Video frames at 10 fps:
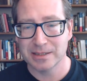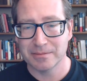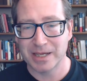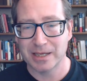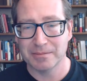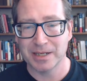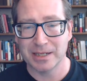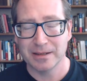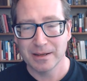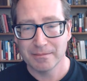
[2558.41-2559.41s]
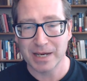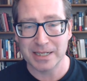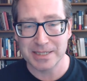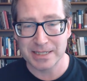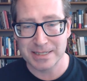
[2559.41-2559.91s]
They're making money
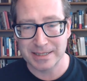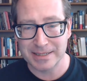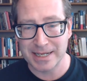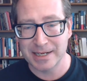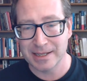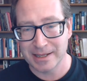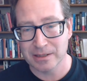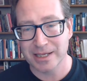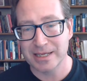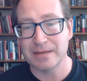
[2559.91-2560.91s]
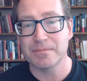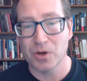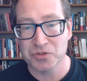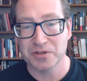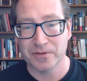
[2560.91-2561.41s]
monetizing the data, and there they keep
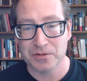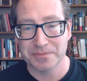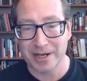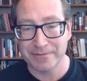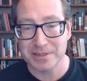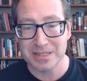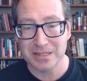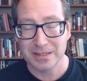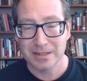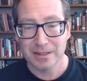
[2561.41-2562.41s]
most of those profits.